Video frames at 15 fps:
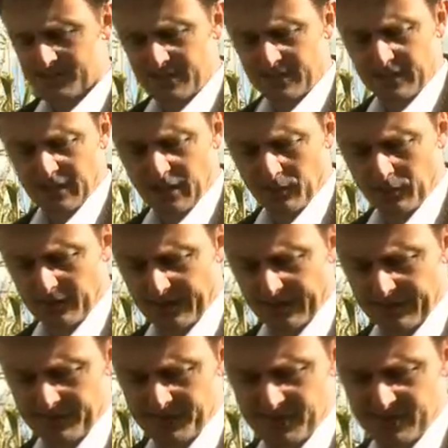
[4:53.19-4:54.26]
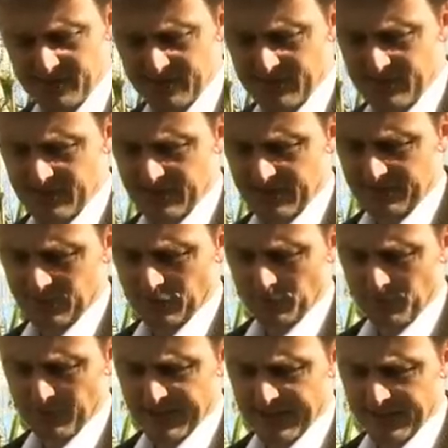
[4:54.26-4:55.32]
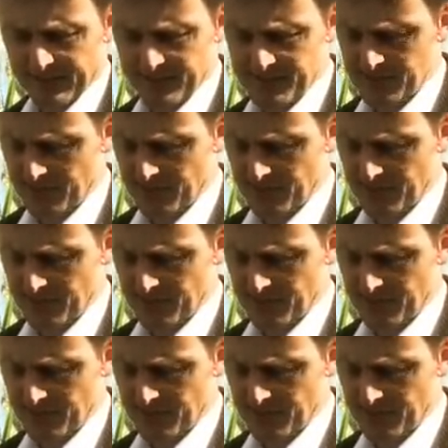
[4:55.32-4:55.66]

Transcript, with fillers: You see the lower leaves have gone brown and